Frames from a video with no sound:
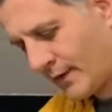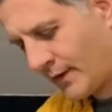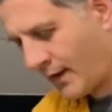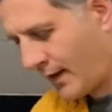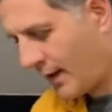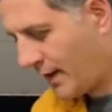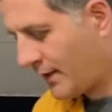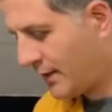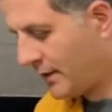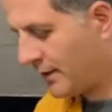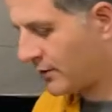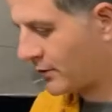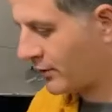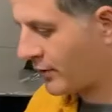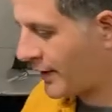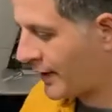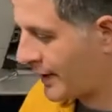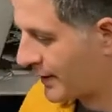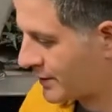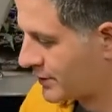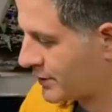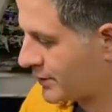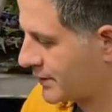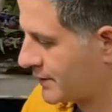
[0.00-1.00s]
Any
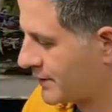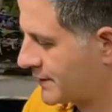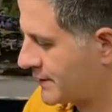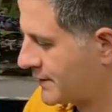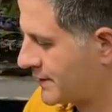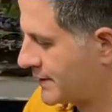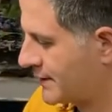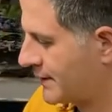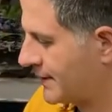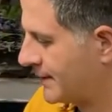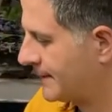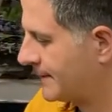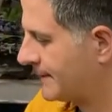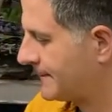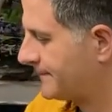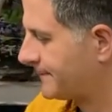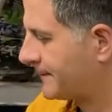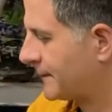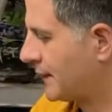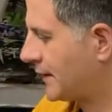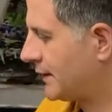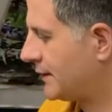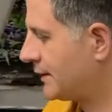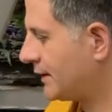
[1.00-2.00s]
corrections
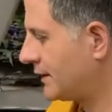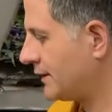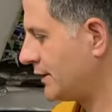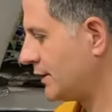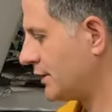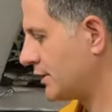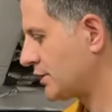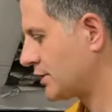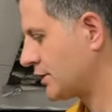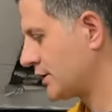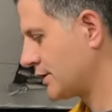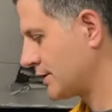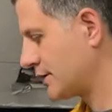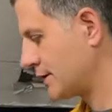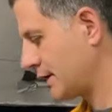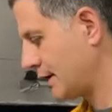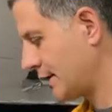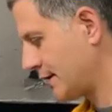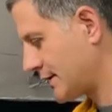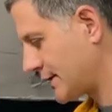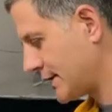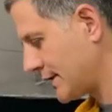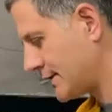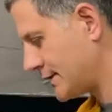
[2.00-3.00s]
and additions,
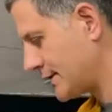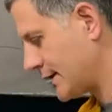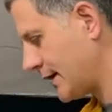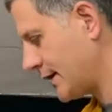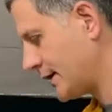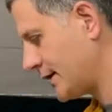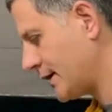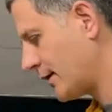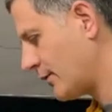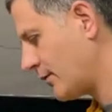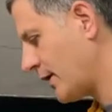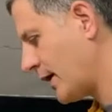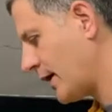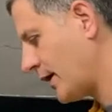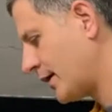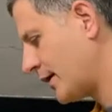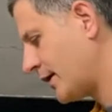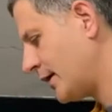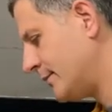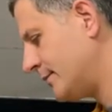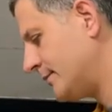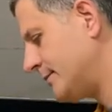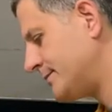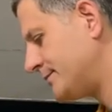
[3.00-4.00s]
as I said, are
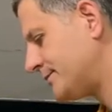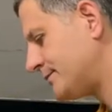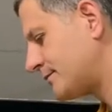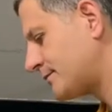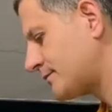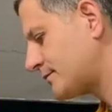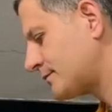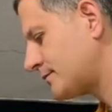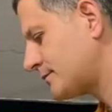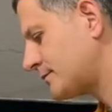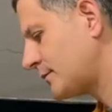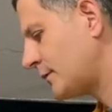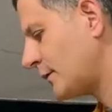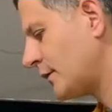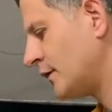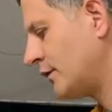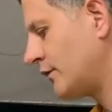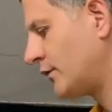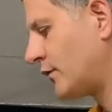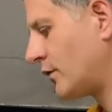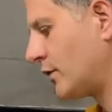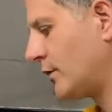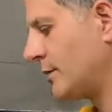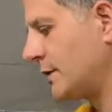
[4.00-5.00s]
welcome.
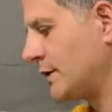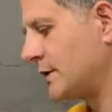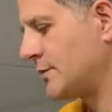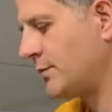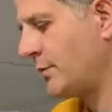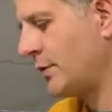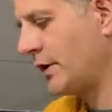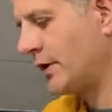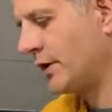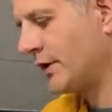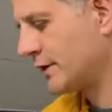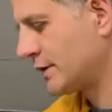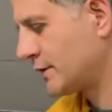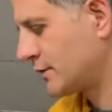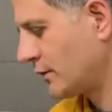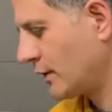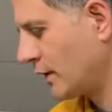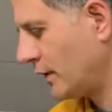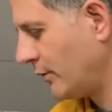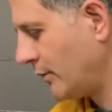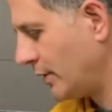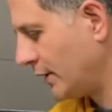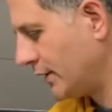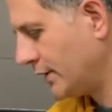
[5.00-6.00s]
From experienced
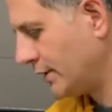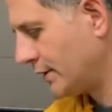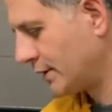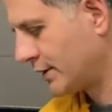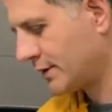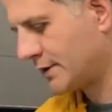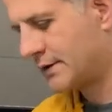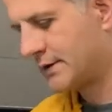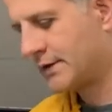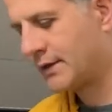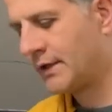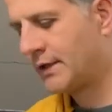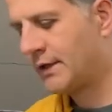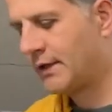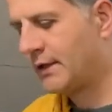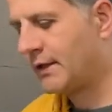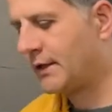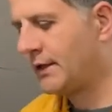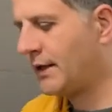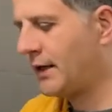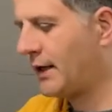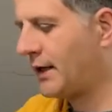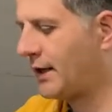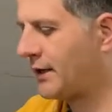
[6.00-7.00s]
wheel builders,
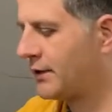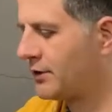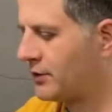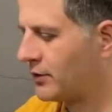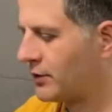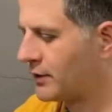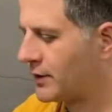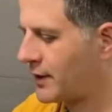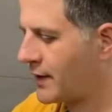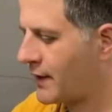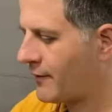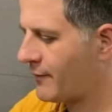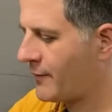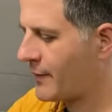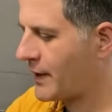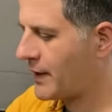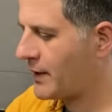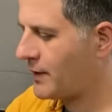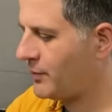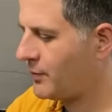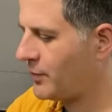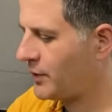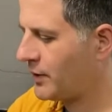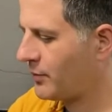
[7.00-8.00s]
I don't have
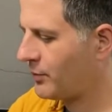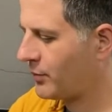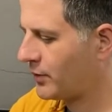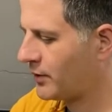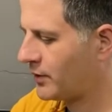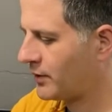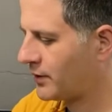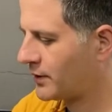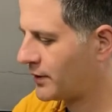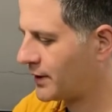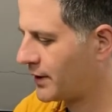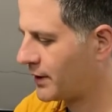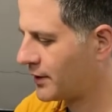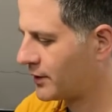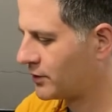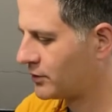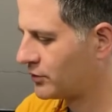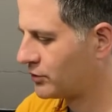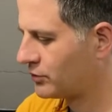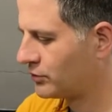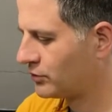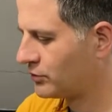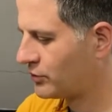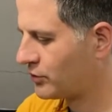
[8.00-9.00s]
many people here
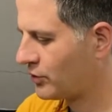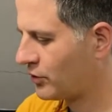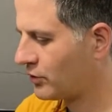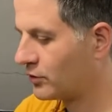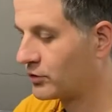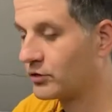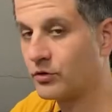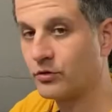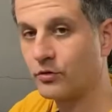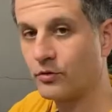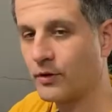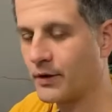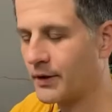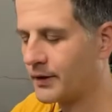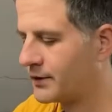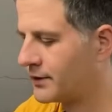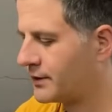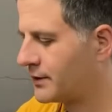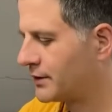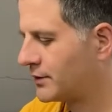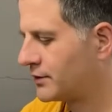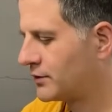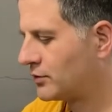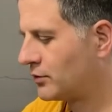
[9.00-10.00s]
to talk to
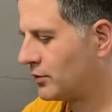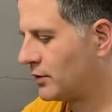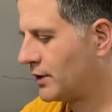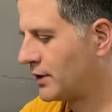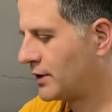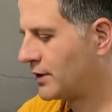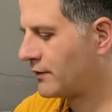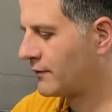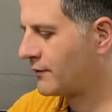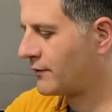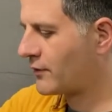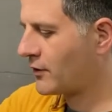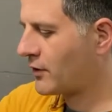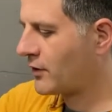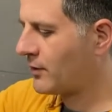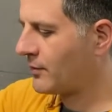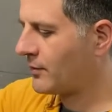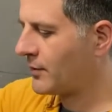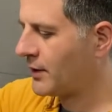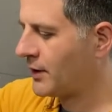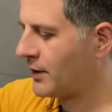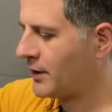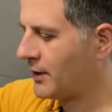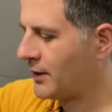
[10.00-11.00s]
and to learn
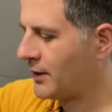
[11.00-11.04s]
from,